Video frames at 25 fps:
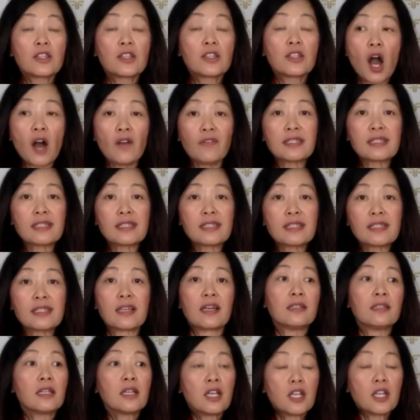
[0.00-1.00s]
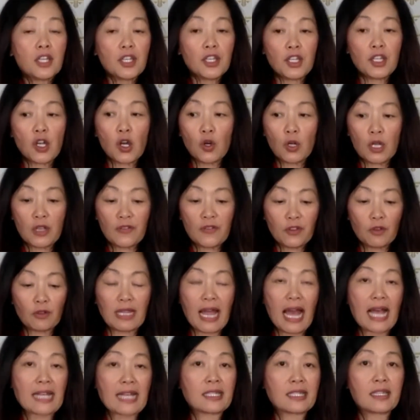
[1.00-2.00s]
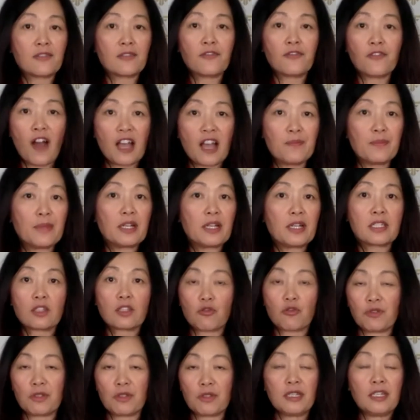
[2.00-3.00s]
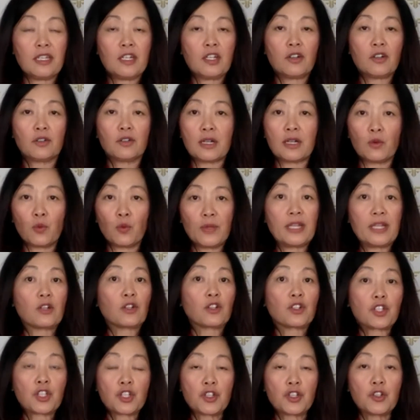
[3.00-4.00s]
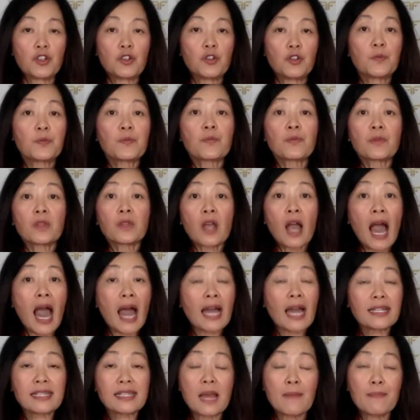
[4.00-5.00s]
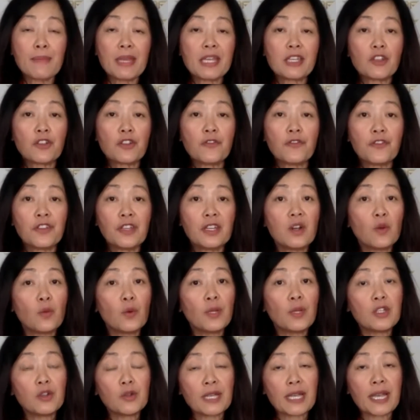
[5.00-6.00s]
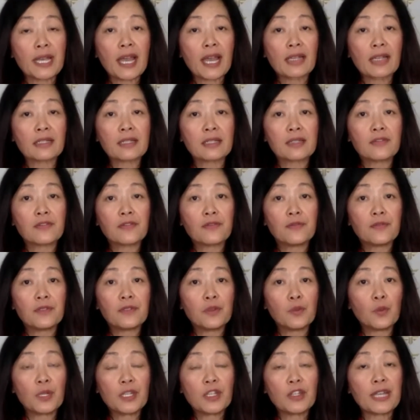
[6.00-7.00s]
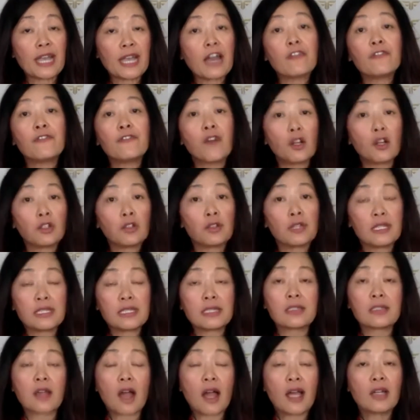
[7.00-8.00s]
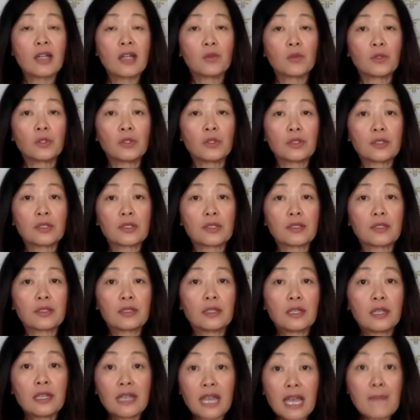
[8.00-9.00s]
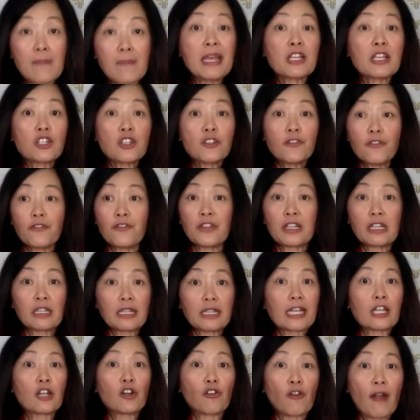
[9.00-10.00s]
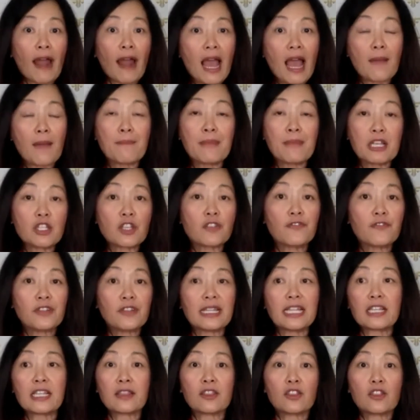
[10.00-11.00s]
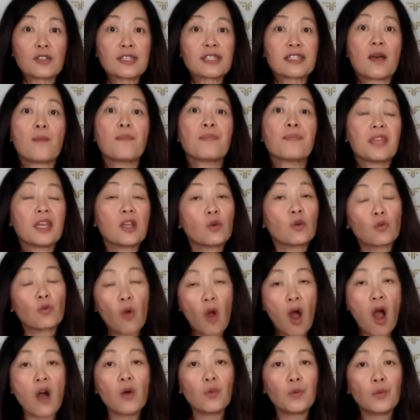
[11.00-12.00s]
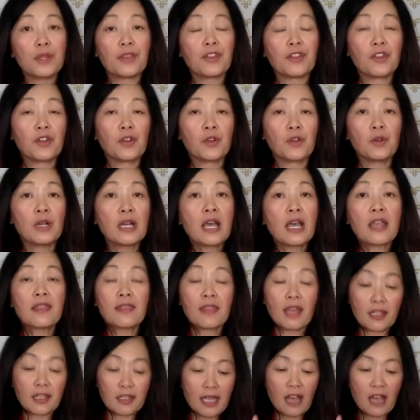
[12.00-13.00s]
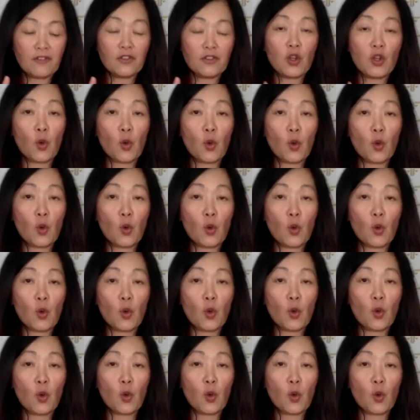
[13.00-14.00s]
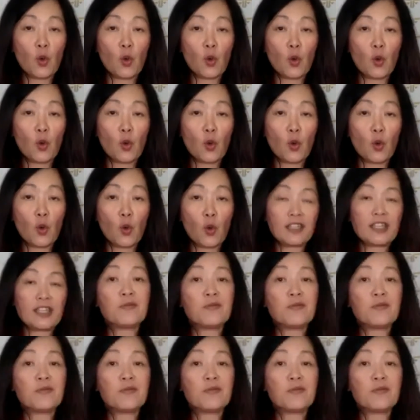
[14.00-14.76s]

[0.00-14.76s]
So all of a sudden, if you lasted 5 minutes, a week or two, how does that make you feel when you can't follow these diet rules? It makes you feel like crap. It makes you feel like there's something wrong with you, that you have no willpower, that you have